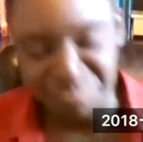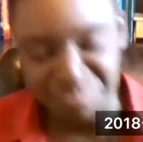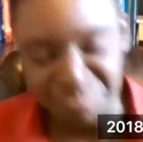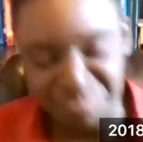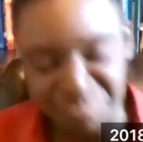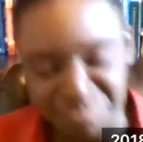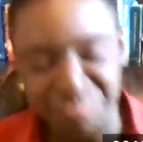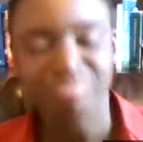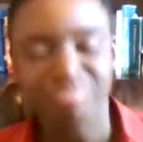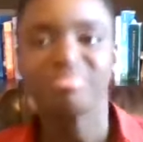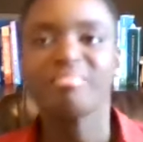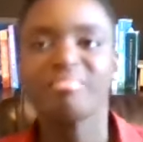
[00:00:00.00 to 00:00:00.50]

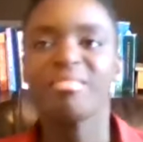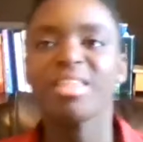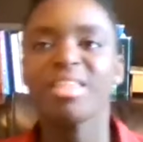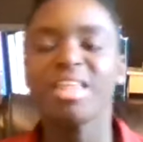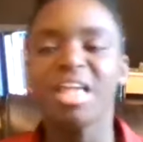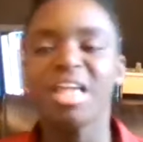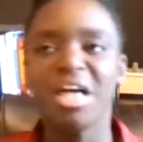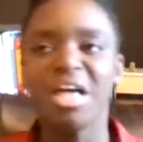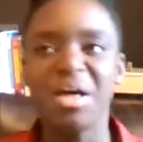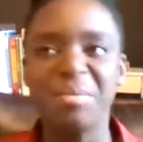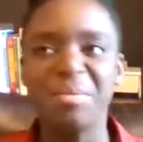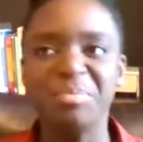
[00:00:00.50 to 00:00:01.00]
Right.
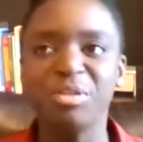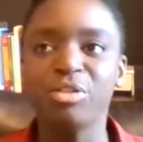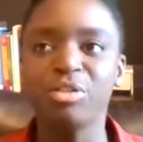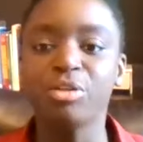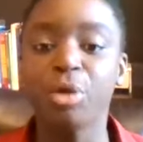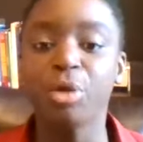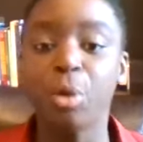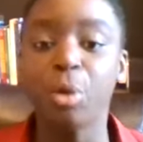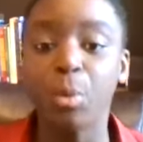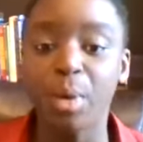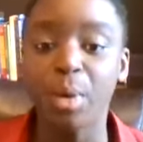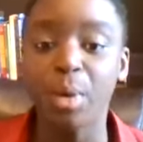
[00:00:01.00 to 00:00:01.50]
Um,
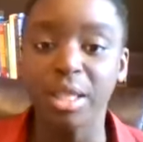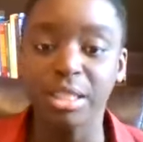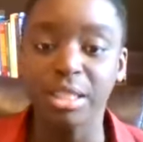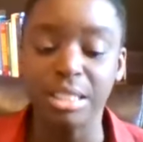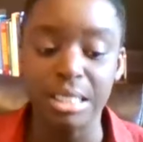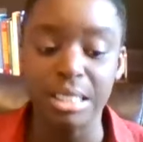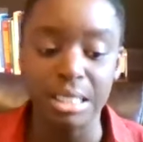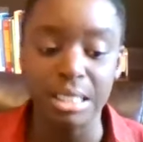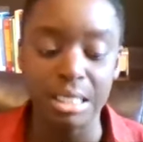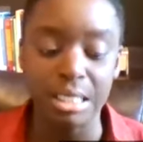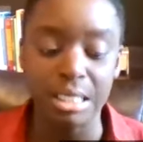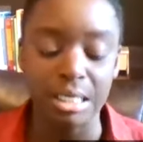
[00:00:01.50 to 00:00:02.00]
so what
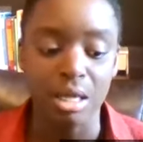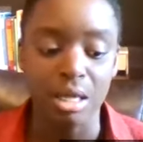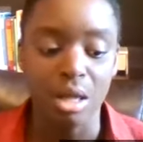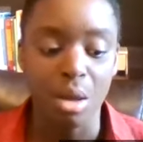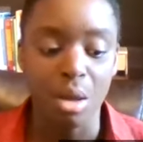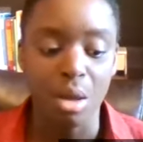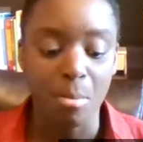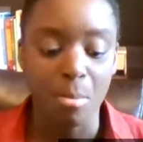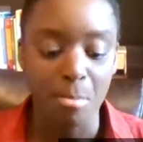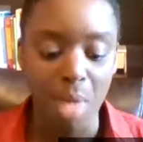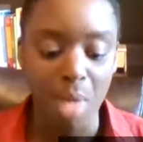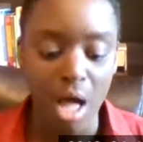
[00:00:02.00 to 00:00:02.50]
the
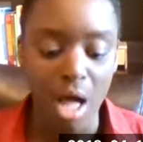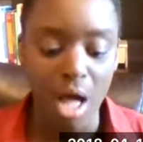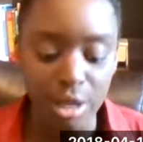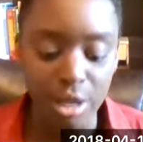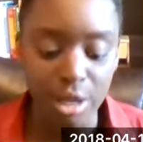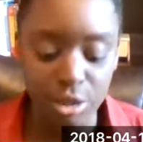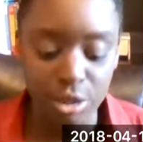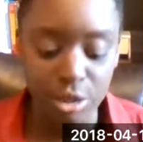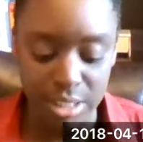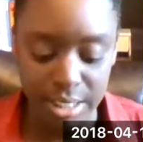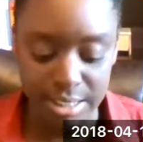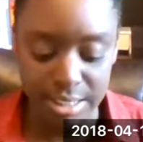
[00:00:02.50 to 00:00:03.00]

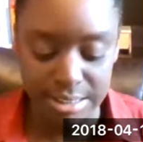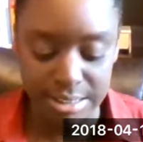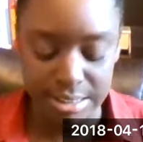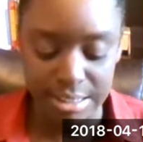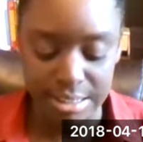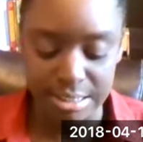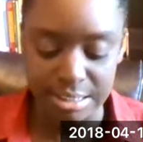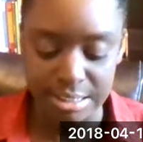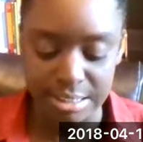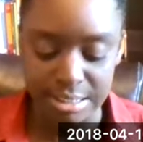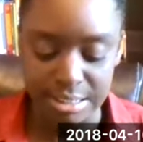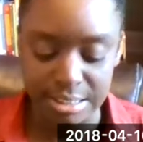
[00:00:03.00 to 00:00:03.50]
model does
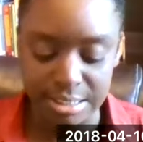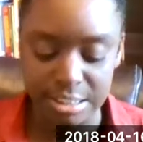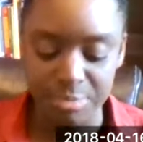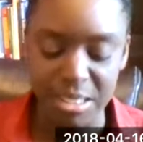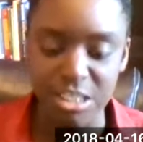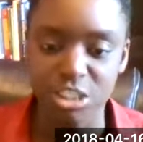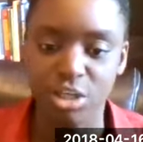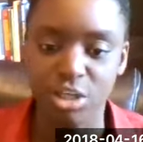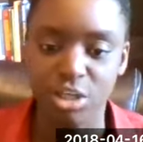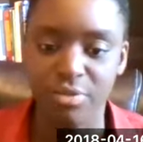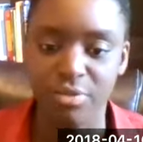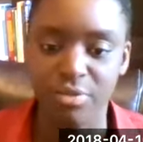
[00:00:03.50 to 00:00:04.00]
is it's
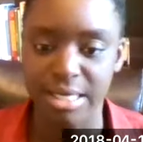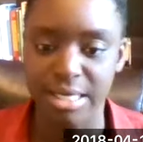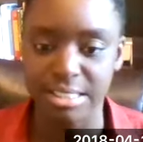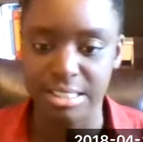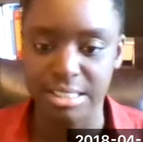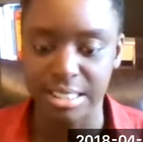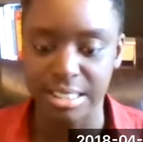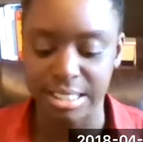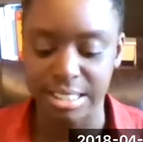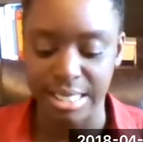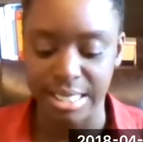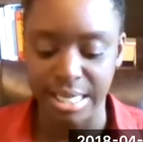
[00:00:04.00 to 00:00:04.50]
based on the
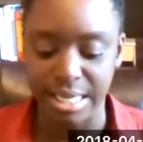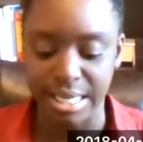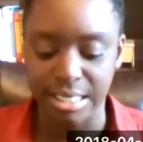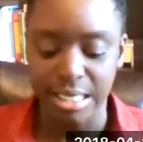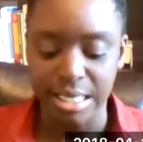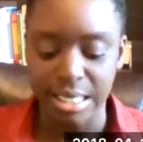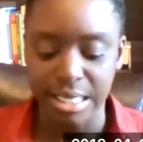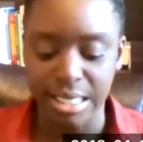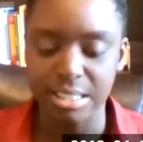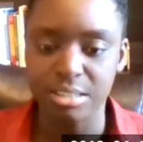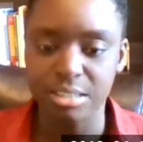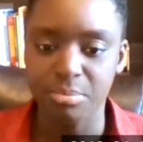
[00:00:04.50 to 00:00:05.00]
idea that
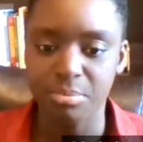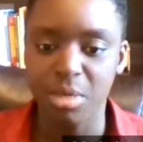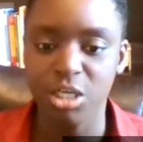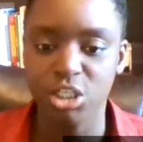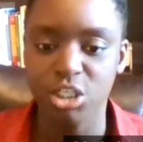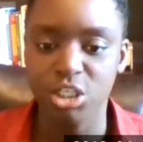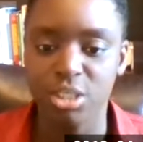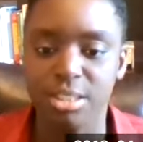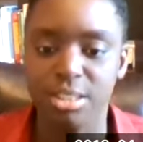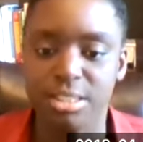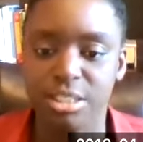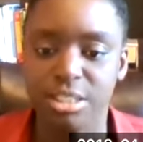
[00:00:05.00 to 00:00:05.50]
it is much
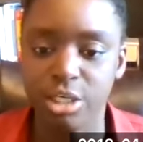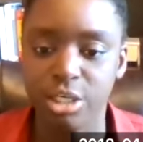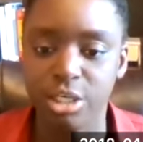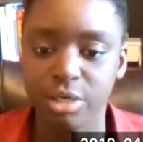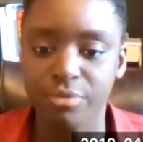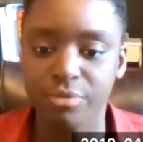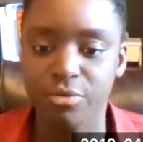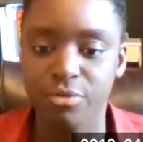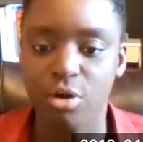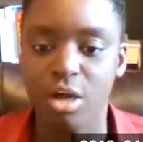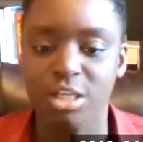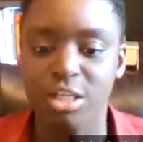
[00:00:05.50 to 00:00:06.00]
easier
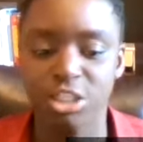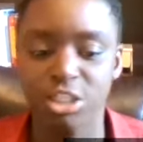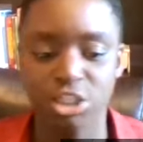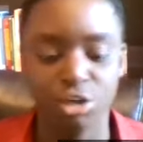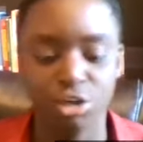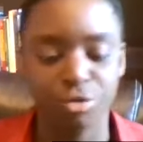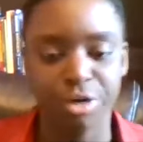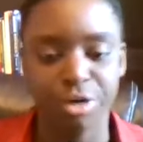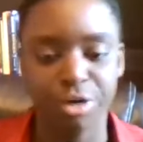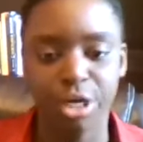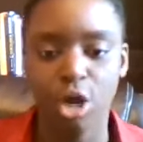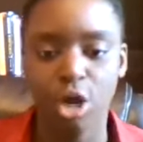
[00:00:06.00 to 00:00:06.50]
for us to
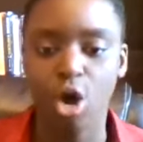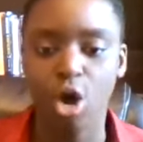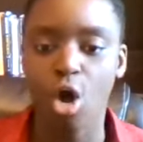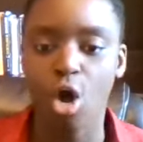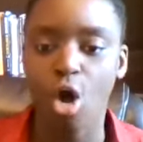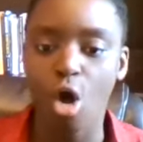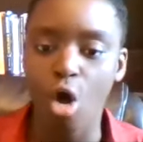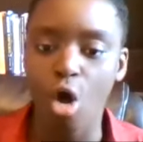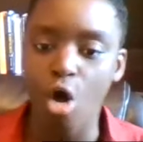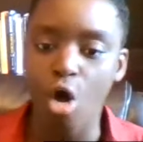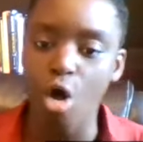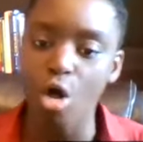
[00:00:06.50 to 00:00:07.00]

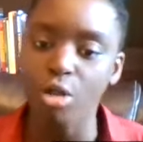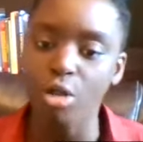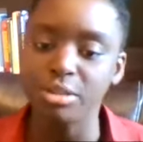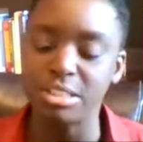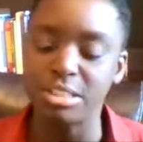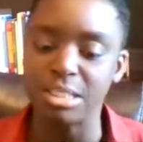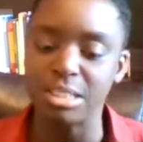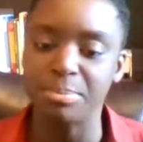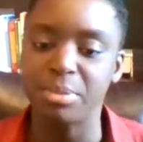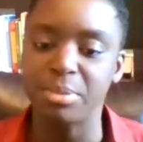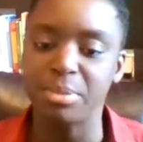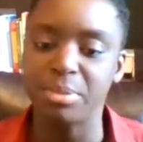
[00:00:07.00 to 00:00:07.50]
recall
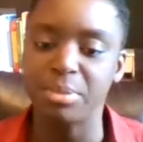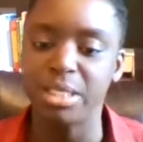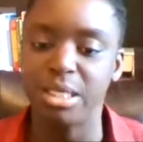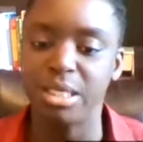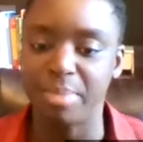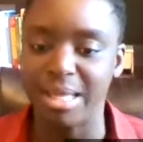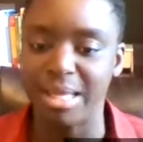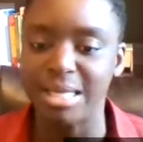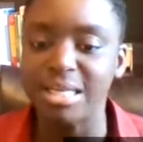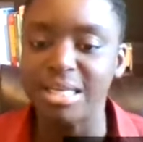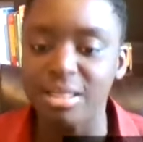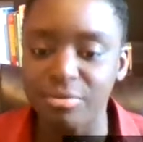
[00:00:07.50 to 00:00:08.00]
deeply
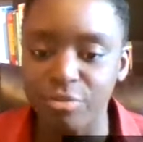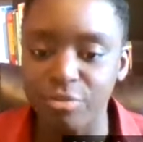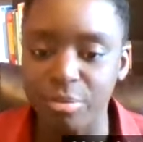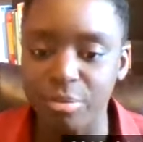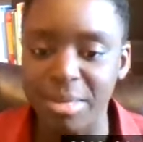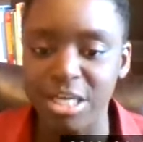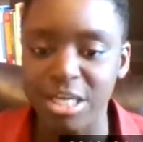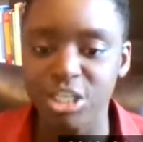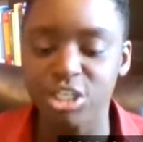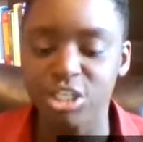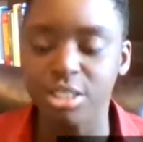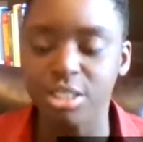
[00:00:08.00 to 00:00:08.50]
embedded
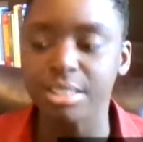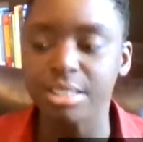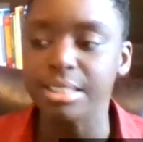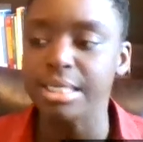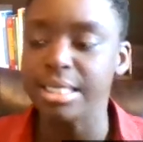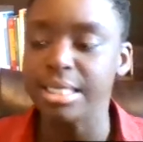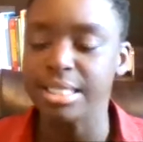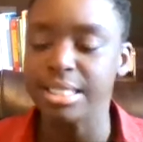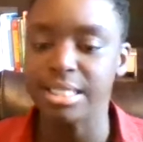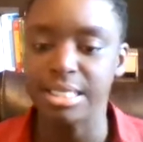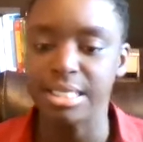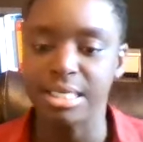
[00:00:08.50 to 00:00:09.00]
information
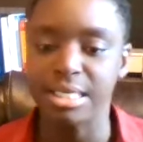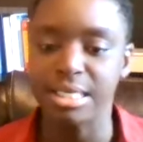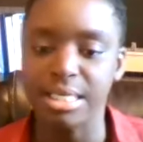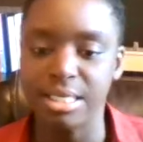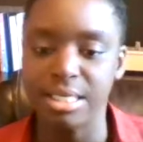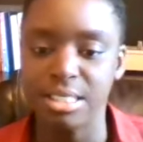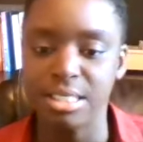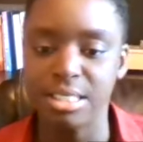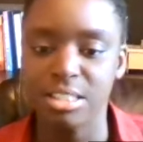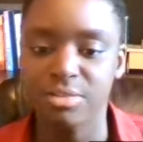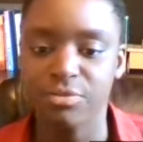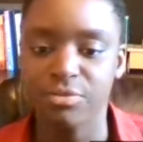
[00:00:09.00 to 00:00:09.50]
than it
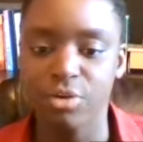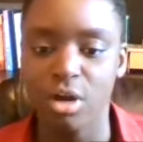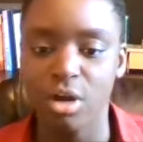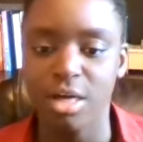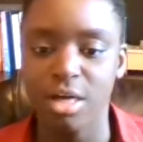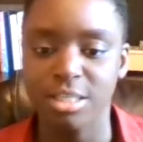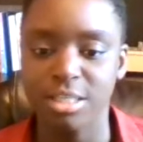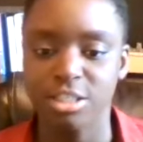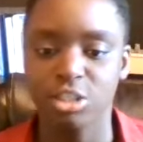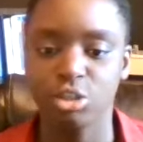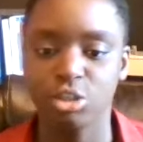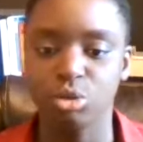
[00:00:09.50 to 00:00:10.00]
is for
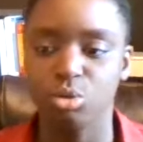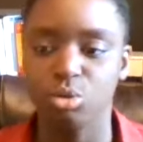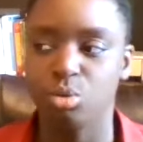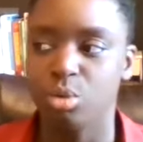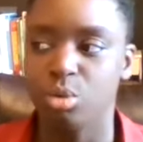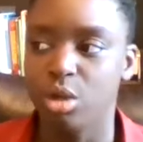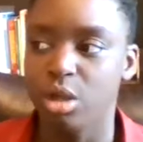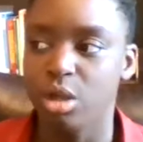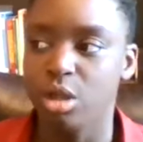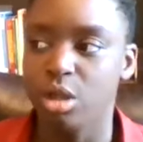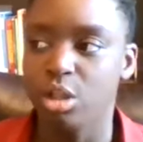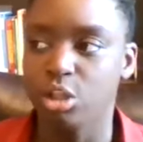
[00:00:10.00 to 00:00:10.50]
us
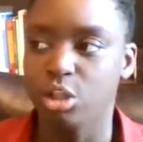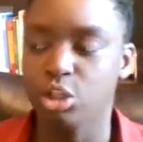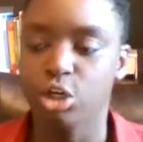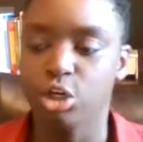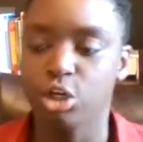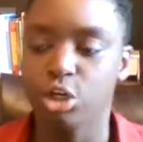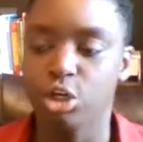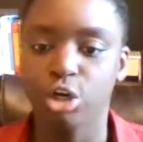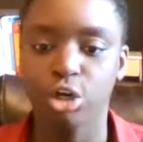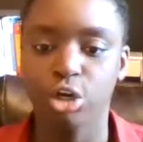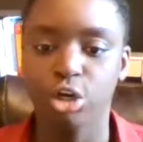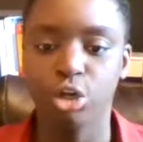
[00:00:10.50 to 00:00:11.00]
to
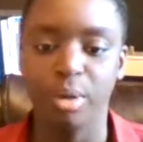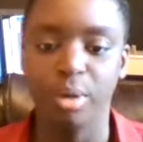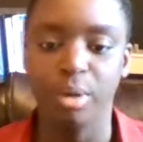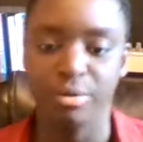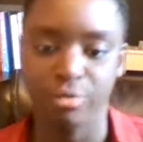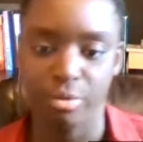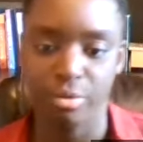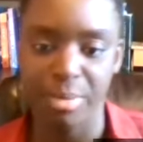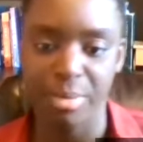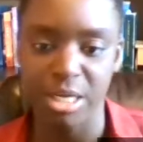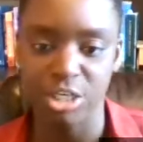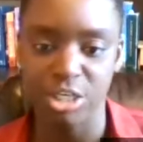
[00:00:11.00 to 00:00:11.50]
learn new
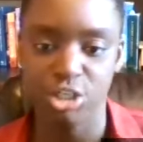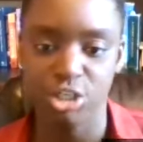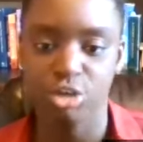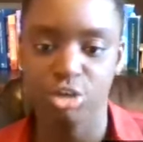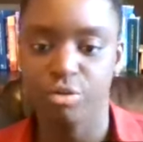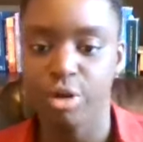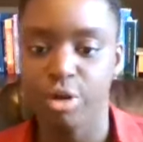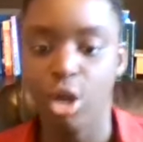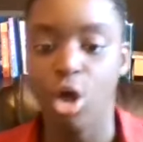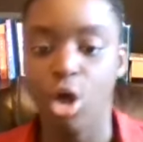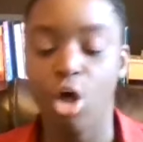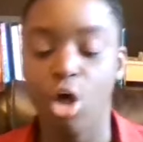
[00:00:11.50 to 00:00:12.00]
information or
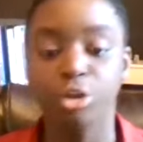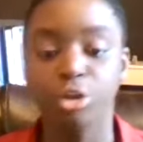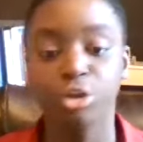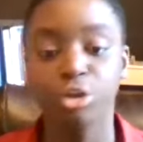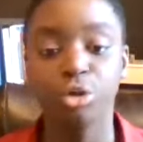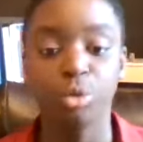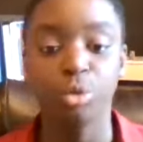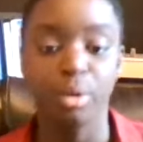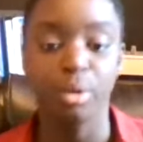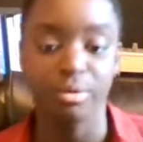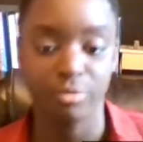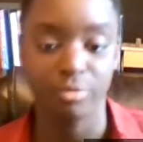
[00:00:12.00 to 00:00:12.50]
recall
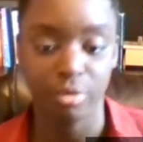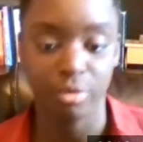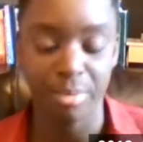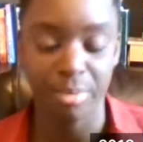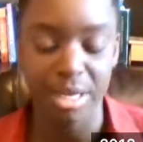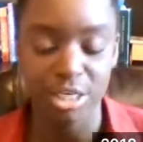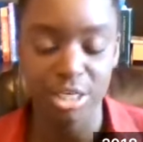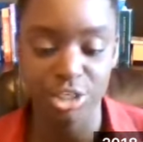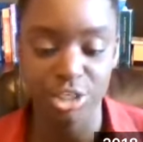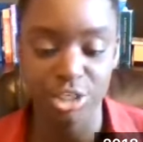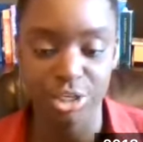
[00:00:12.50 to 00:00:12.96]
new information.